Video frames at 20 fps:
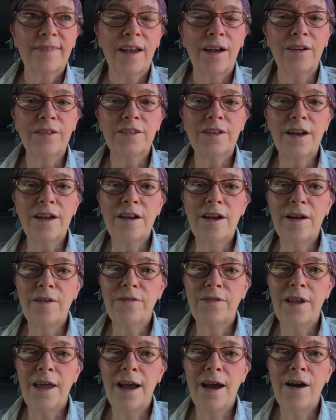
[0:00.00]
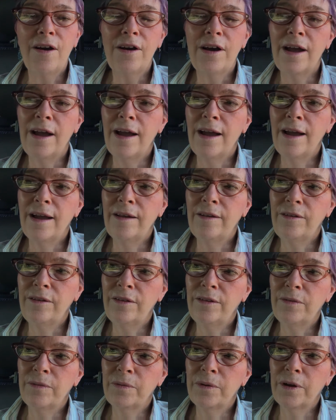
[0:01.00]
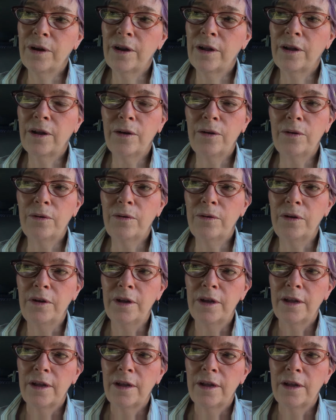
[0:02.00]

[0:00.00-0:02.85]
I'll sign off now, and we're gonna go